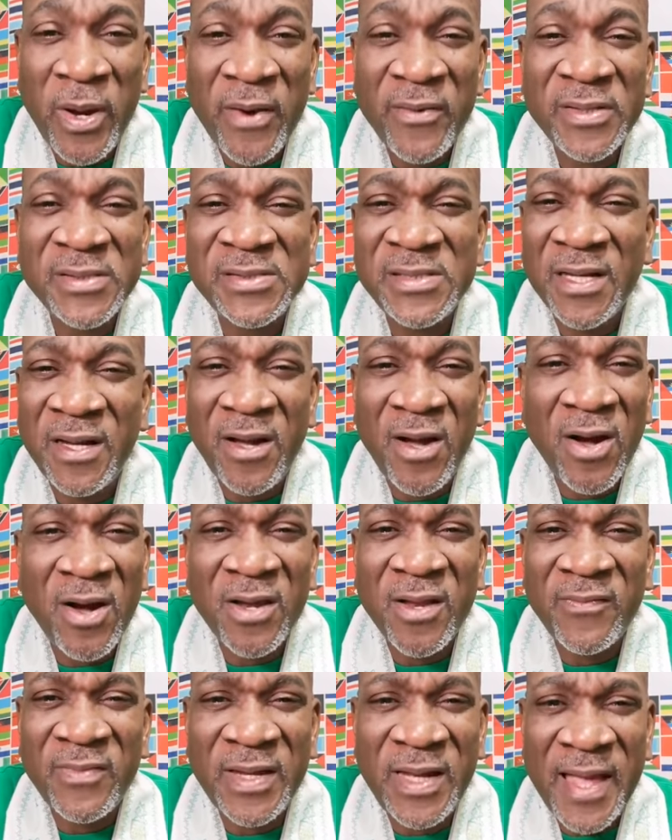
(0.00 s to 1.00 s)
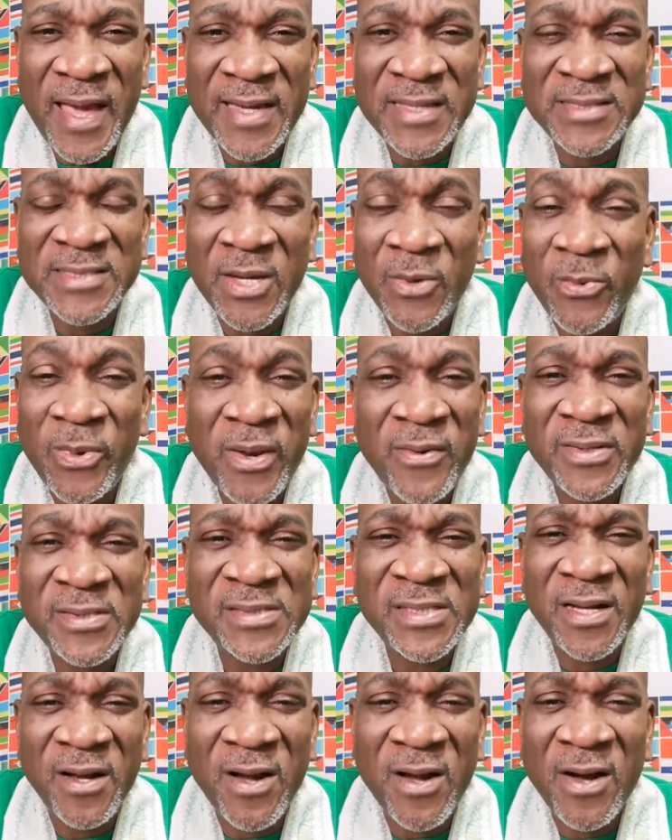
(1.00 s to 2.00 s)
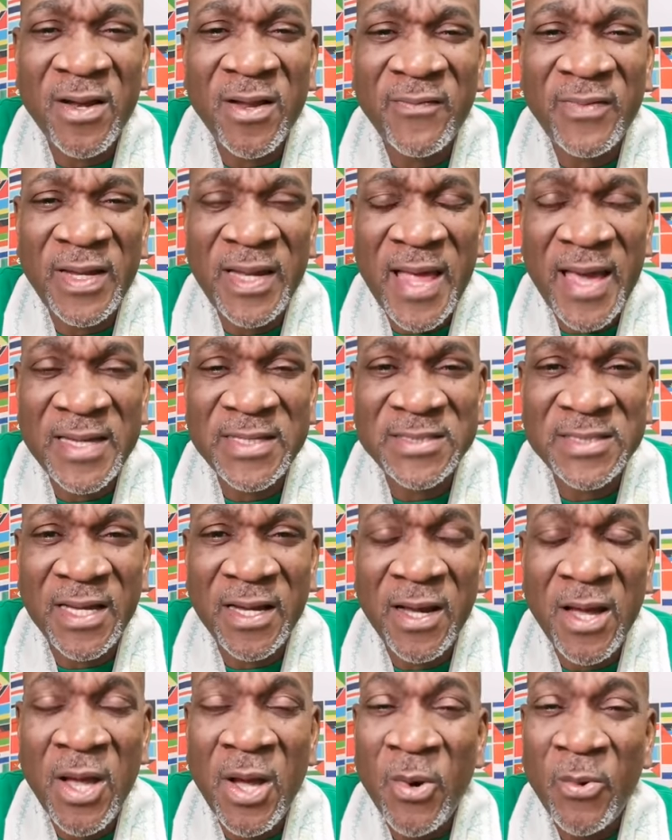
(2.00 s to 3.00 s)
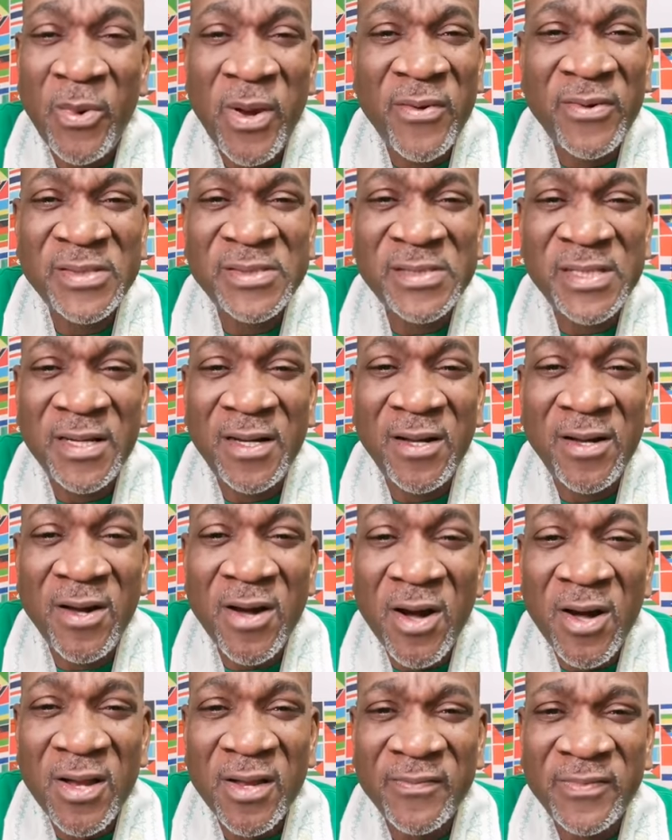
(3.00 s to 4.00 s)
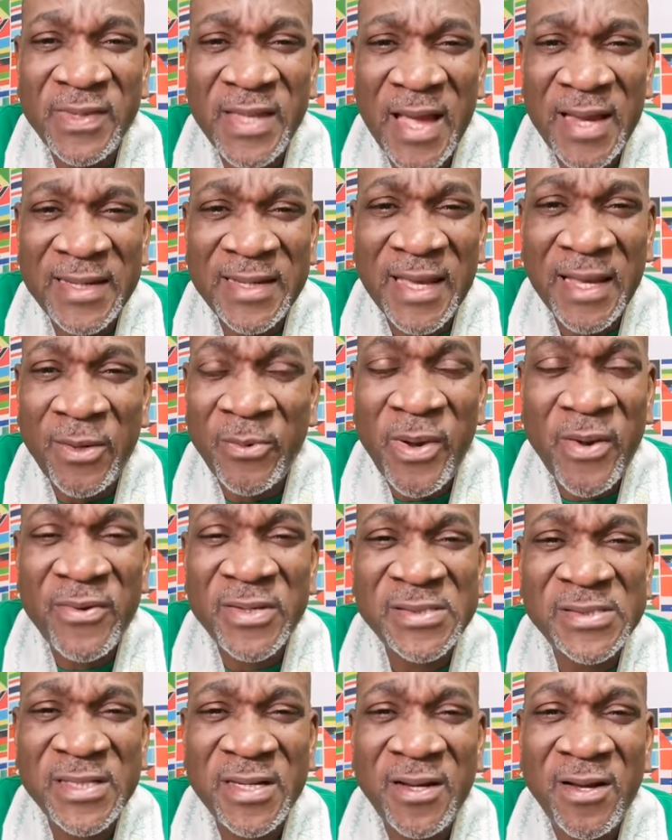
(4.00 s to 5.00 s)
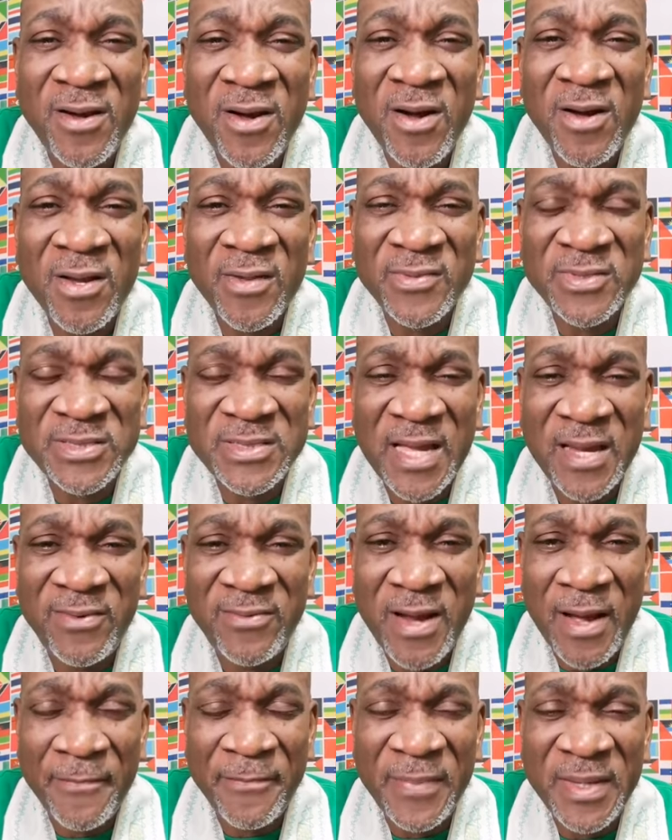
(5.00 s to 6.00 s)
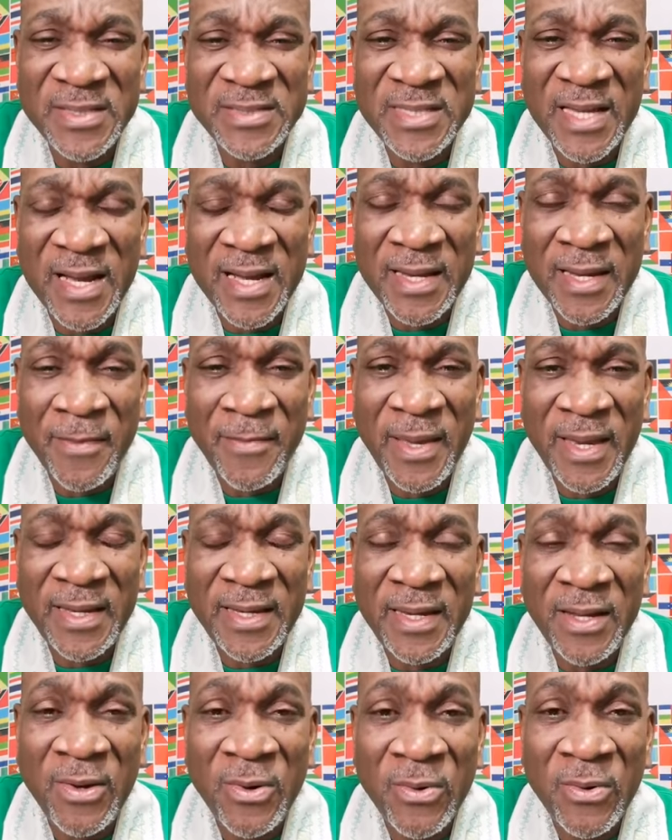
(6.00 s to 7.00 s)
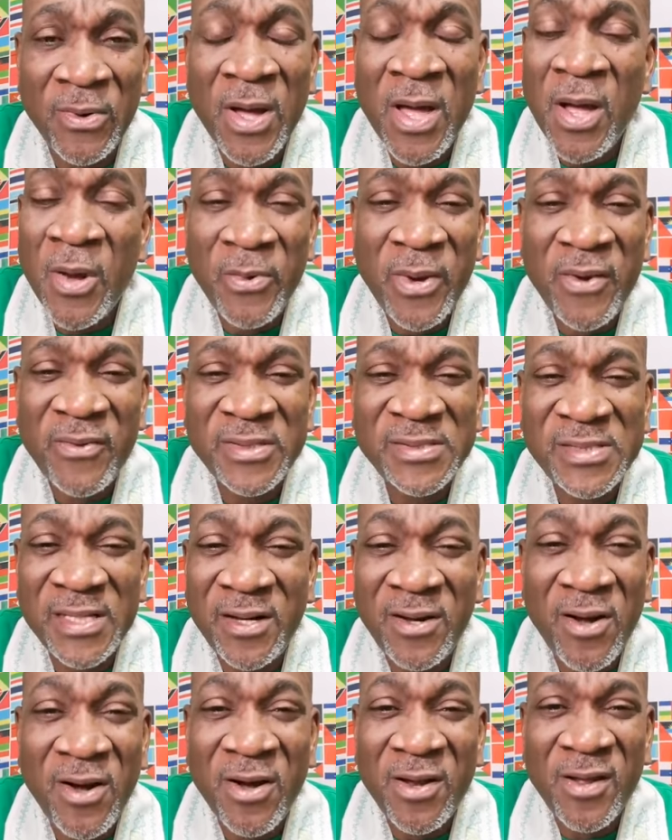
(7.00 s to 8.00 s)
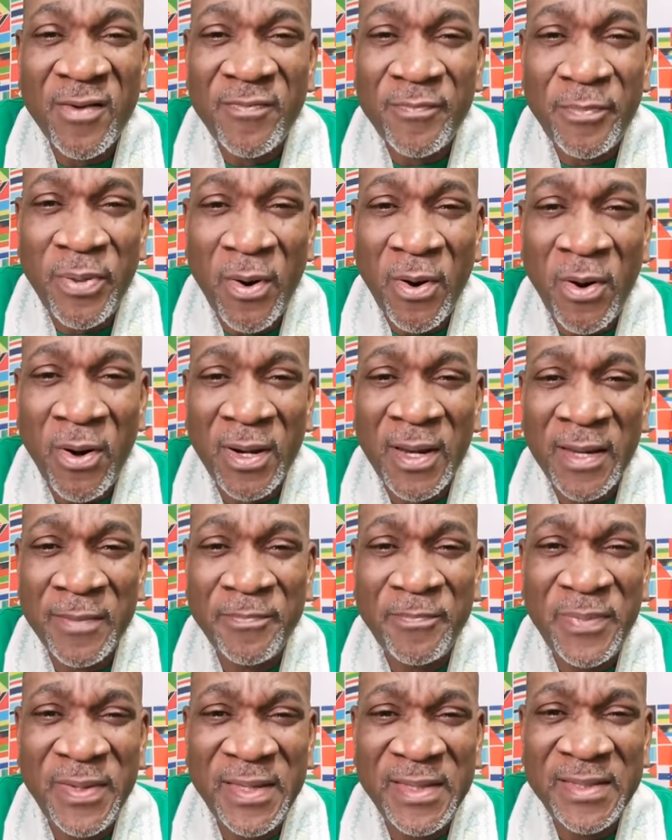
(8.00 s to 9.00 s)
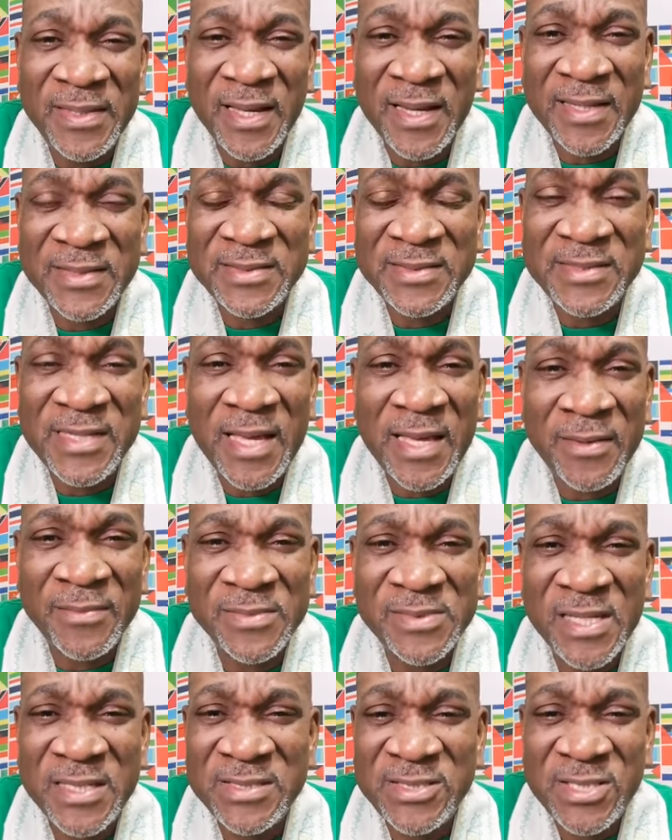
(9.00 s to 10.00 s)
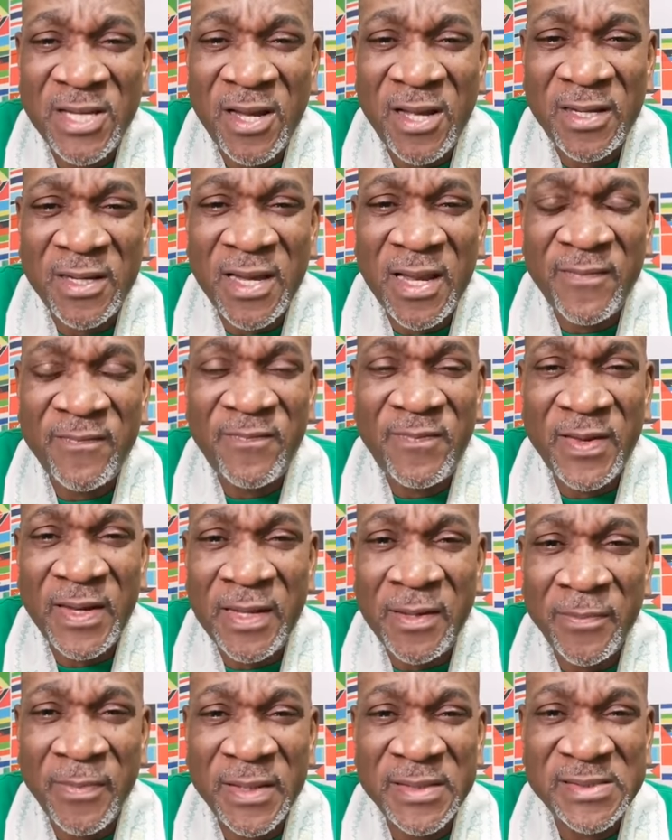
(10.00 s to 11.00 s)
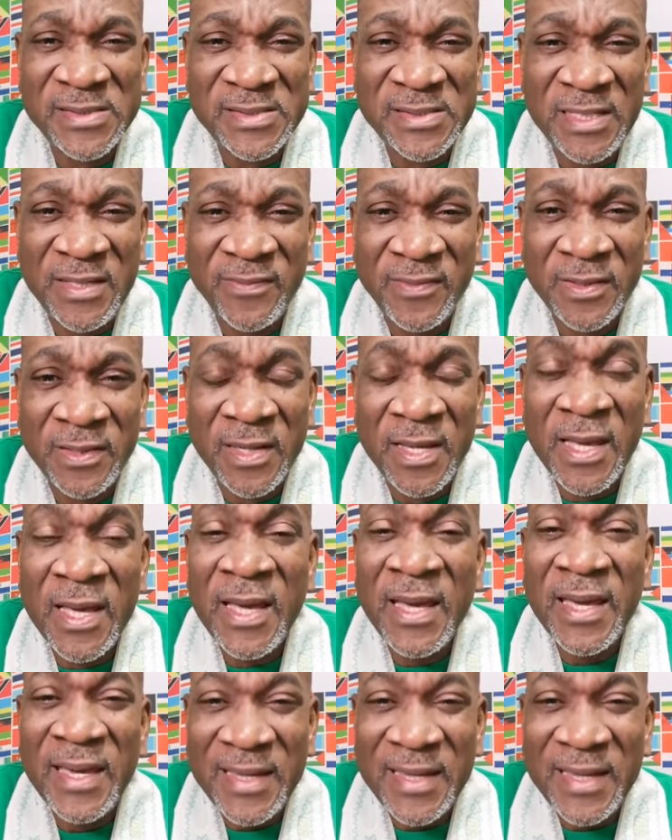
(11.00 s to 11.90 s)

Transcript: Where is the God of Elijah? Where is the God of Elisha? Where is the God of Daniel? Where is the God of Shadrach, Meshach, and Abednego? Where is the God of Paul and Peter and James and John and Philip and Stephen?